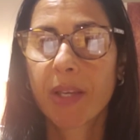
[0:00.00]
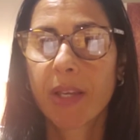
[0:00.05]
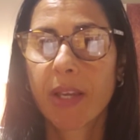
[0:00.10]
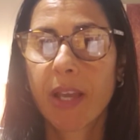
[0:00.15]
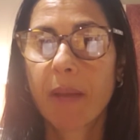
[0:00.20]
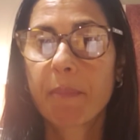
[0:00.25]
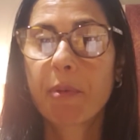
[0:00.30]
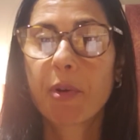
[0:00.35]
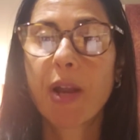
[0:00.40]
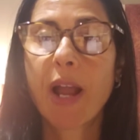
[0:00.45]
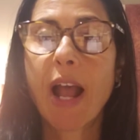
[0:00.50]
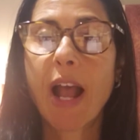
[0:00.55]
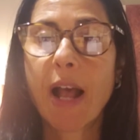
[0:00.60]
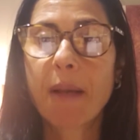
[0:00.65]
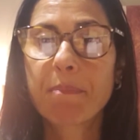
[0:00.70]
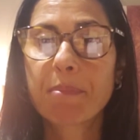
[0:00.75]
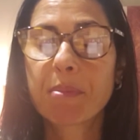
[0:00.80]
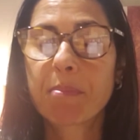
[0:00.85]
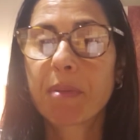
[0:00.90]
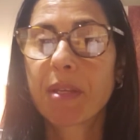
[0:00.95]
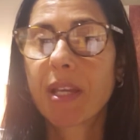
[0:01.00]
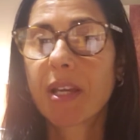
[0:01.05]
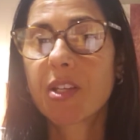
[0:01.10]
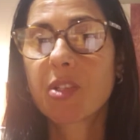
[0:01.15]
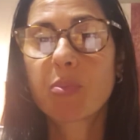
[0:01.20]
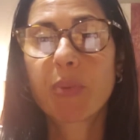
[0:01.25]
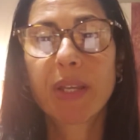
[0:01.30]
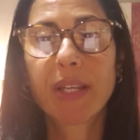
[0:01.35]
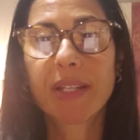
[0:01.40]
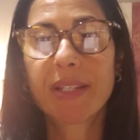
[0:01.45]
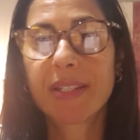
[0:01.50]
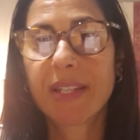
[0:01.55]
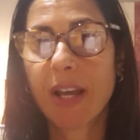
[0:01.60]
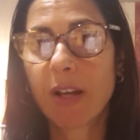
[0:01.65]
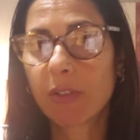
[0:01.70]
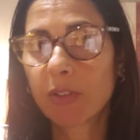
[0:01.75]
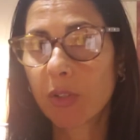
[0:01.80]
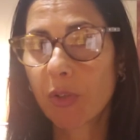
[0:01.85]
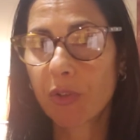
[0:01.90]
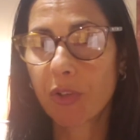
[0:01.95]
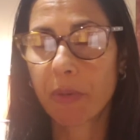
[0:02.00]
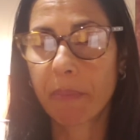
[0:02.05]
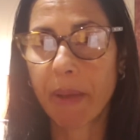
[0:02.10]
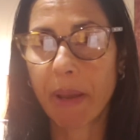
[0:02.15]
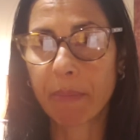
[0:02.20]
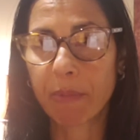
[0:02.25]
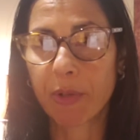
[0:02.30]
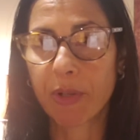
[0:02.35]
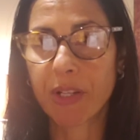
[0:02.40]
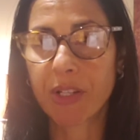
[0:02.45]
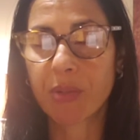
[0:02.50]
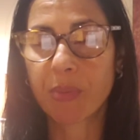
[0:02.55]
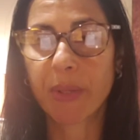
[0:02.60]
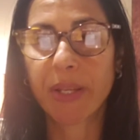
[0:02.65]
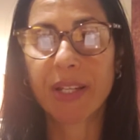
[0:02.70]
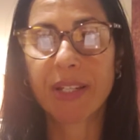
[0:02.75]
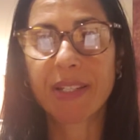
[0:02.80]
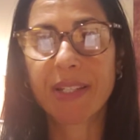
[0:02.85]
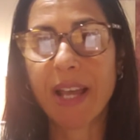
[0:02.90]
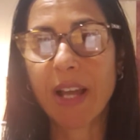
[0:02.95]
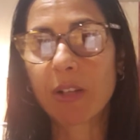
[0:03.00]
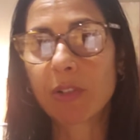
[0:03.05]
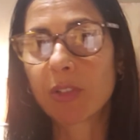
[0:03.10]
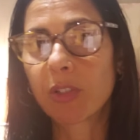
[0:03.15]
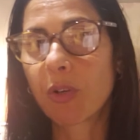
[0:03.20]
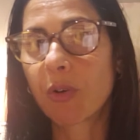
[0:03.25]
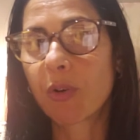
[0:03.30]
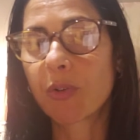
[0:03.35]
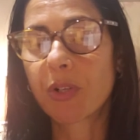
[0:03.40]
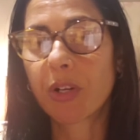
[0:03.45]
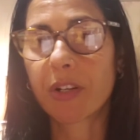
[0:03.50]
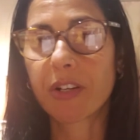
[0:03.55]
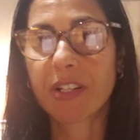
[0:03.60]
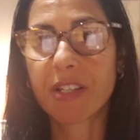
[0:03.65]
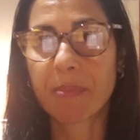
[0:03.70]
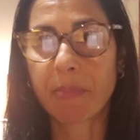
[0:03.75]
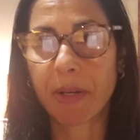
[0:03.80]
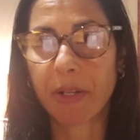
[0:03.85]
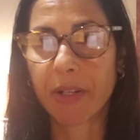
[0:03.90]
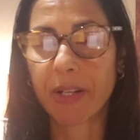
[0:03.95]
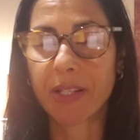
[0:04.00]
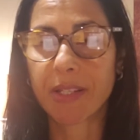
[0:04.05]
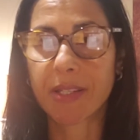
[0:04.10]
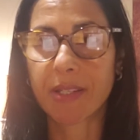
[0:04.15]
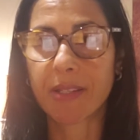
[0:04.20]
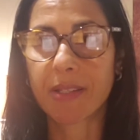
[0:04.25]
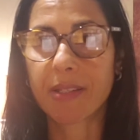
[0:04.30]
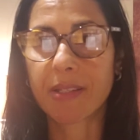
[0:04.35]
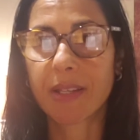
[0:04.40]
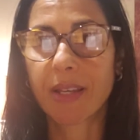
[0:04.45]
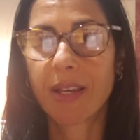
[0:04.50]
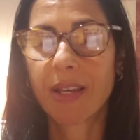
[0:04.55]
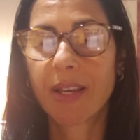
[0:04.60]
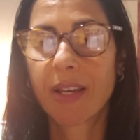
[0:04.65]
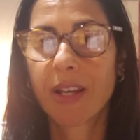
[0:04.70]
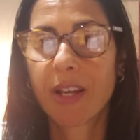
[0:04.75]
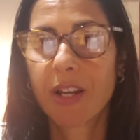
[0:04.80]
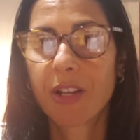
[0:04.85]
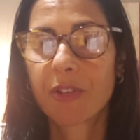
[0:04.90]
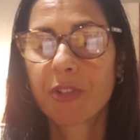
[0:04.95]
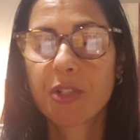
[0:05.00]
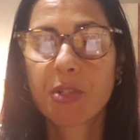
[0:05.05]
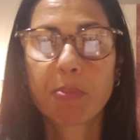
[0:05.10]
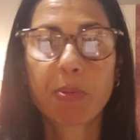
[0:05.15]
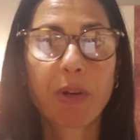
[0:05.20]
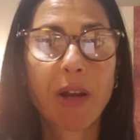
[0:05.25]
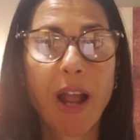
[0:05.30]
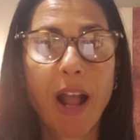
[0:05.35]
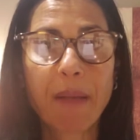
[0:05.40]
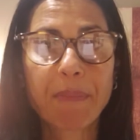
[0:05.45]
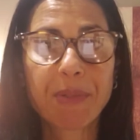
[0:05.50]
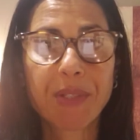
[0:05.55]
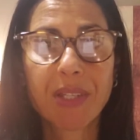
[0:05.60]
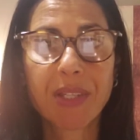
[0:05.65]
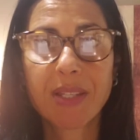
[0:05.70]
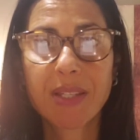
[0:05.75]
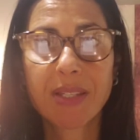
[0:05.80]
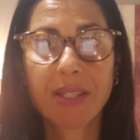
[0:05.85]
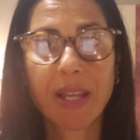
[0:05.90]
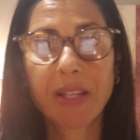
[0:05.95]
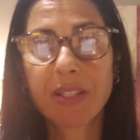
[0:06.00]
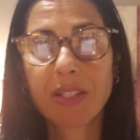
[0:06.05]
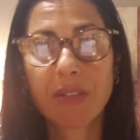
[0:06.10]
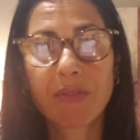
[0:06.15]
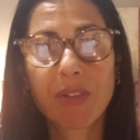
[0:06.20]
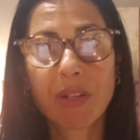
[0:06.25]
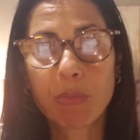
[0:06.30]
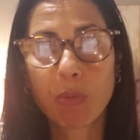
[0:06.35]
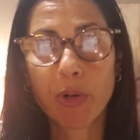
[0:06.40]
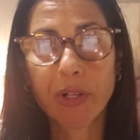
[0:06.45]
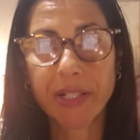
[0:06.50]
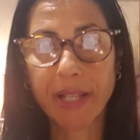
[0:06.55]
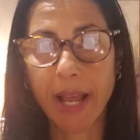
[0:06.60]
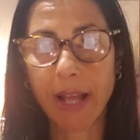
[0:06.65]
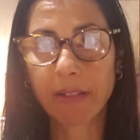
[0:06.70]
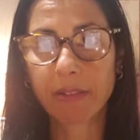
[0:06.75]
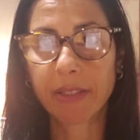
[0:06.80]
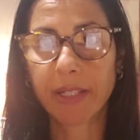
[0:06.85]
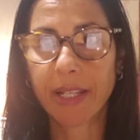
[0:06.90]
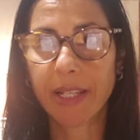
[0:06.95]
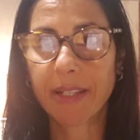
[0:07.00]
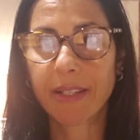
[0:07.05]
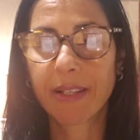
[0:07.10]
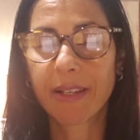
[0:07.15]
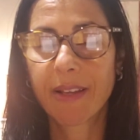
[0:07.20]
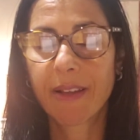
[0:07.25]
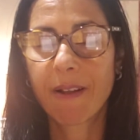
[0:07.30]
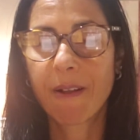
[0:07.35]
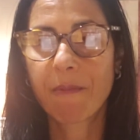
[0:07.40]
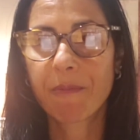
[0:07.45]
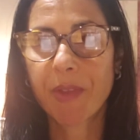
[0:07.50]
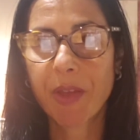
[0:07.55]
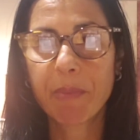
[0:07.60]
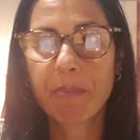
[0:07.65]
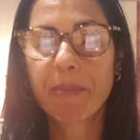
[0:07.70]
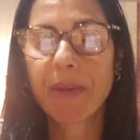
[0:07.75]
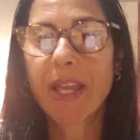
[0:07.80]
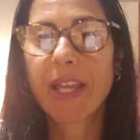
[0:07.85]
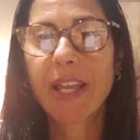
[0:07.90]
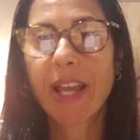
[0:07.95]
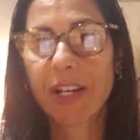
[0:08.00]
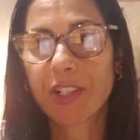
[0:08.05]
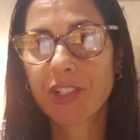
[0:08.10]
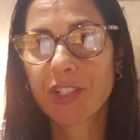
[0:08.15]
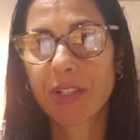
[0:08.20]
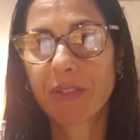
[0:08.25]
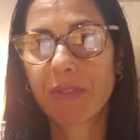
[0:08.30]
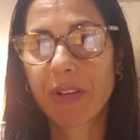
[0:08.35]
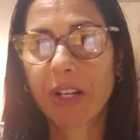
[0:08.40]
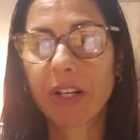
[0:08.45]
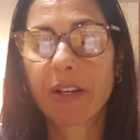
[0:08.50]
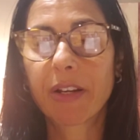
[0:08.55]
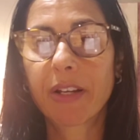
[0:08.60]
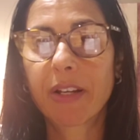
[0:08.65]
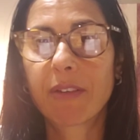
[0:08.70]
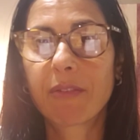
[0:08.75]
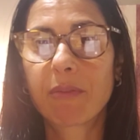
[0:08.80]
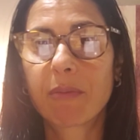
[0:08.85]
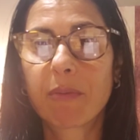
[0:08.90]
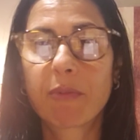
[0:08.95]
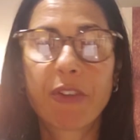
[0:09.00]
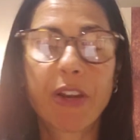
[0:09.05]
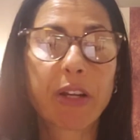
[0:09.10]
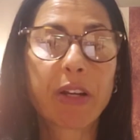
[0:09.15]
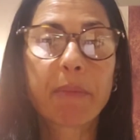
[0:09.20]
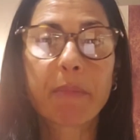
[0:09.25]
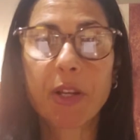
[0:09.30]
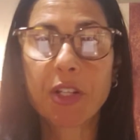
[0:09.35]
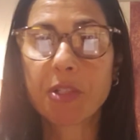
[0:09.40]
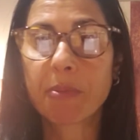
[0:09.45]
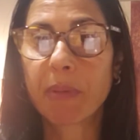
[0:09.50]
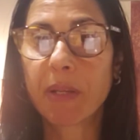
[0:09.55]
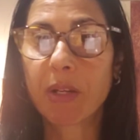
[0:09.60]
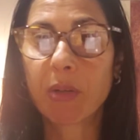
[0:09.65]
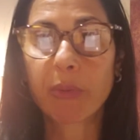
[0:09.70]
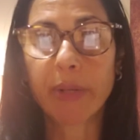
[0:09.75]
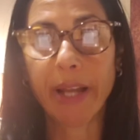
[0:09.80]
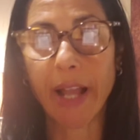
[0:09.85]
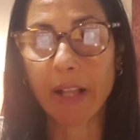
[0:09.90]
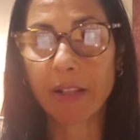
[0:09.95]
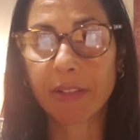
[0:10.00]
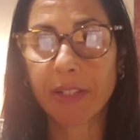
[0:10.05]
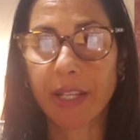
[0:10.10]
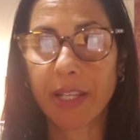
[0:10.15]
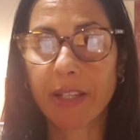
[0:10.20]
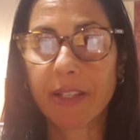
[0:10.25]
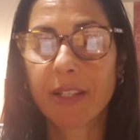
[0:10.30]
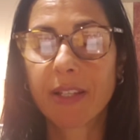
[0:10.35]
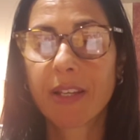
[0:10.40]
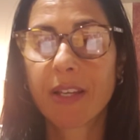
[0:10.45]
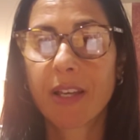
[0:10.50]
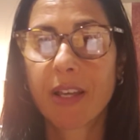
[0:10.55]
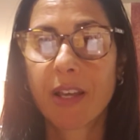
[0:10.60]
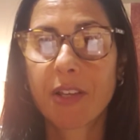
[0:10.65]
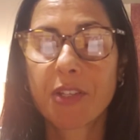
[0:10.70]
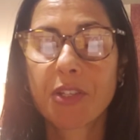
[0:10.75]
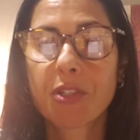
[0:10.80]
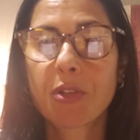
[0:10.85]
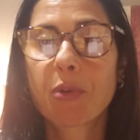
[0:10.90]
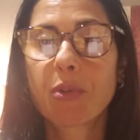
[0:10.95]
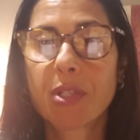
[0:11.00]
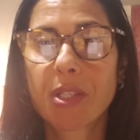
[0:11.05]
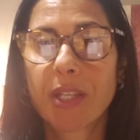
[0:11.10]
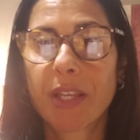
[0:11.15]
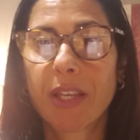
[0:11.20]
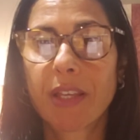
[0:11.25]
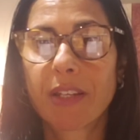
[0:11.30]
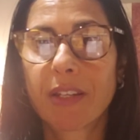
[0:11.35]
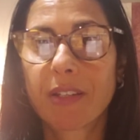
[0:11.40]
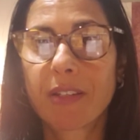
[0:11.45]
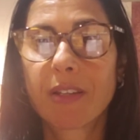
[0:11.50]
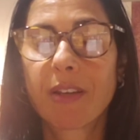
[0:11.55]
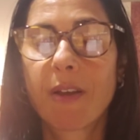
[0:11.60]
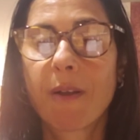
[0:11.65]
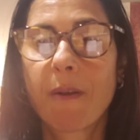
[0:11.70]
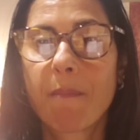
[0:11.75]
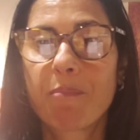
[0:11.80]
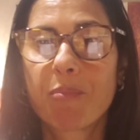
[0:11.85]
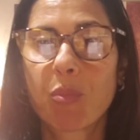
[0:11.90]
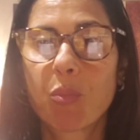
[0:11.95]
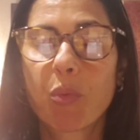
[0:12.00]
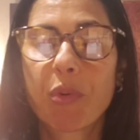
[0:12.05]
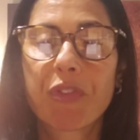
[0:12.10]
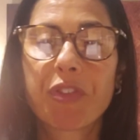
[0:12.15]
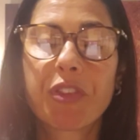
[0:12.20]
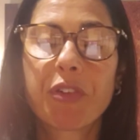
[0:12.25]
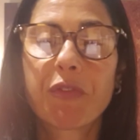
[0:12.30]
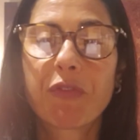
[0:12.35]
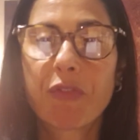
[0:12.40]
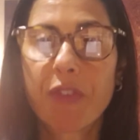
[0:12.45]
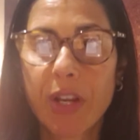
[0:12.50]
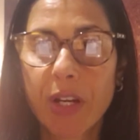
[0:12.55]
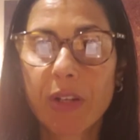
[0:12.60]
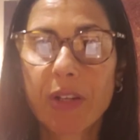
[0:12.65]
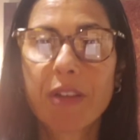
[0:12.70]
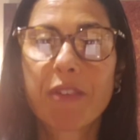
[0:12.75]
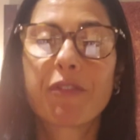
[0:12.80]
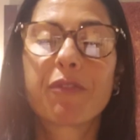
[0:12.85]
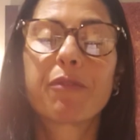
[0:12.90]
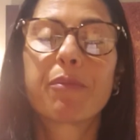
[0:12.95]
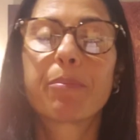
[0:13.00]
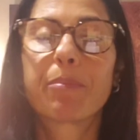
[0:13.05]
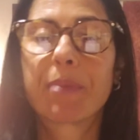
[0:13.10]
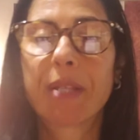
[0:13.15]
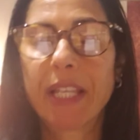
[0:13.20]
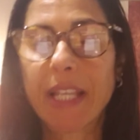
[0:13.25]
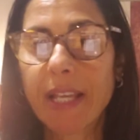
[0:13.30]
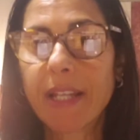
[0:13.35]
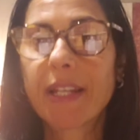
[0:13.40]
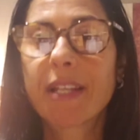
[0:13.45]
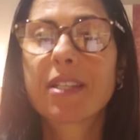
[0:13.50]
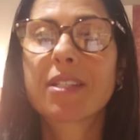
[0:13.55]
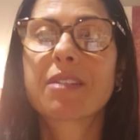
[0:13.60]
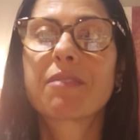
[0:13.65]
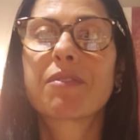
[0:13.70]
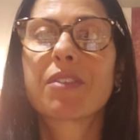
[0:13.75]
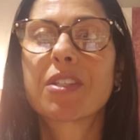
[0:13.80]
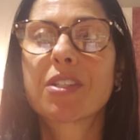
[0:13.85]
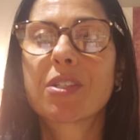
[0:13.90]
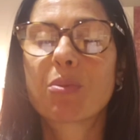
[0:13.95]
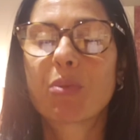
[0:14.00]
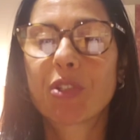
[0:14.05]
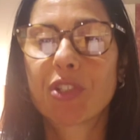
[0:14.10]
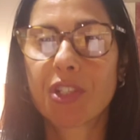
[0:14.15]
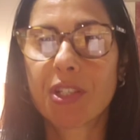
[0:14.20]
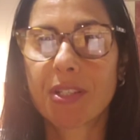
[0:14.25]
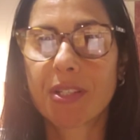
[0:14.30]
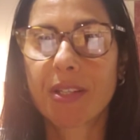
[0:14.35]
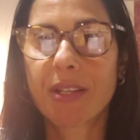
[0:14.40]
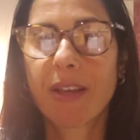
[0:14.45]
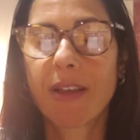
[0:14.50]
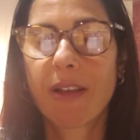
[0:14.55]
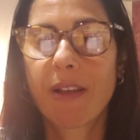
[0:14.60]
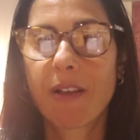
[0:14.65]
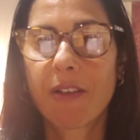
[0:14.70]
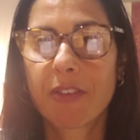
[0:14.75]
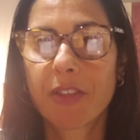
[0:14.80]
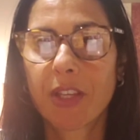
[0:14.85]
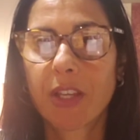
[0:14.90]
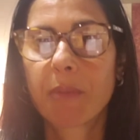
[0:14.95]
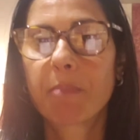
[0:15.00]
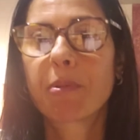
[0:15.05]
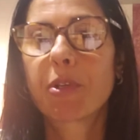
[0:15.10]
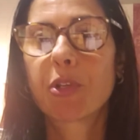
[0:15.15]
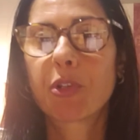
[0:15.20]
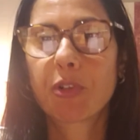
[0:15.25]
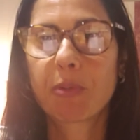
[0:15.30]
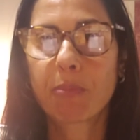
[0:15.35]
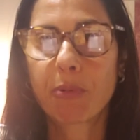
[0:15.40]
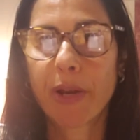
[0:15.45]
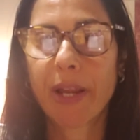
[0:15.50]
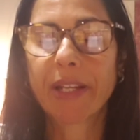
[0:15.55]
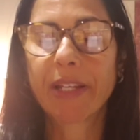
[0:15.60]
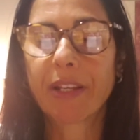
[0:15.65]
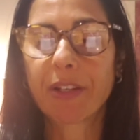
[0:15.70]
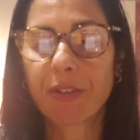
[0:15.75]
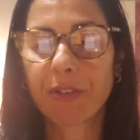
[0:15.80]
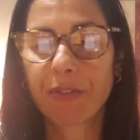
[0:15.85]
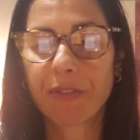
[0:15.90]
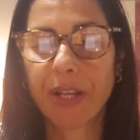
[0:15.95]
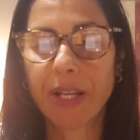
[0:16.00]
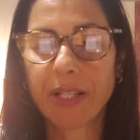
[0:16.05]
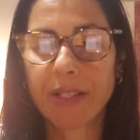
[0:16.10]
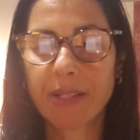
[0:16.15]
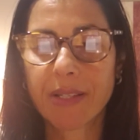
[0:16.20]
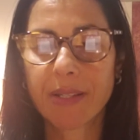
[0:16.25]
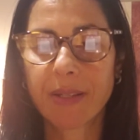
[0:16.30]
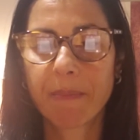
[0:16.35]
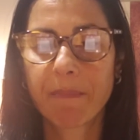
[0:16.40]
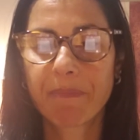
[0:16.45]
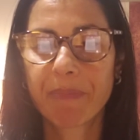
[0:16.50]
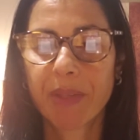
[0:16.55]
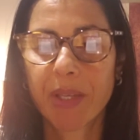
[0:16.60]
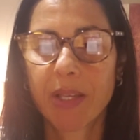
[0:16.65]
And perhaps because we can download our memories, we can download our experiences, there's perhaps this sense of immortality that may actually very, very much be a reality associated with the very beginnings of this, which is the computer brain interface.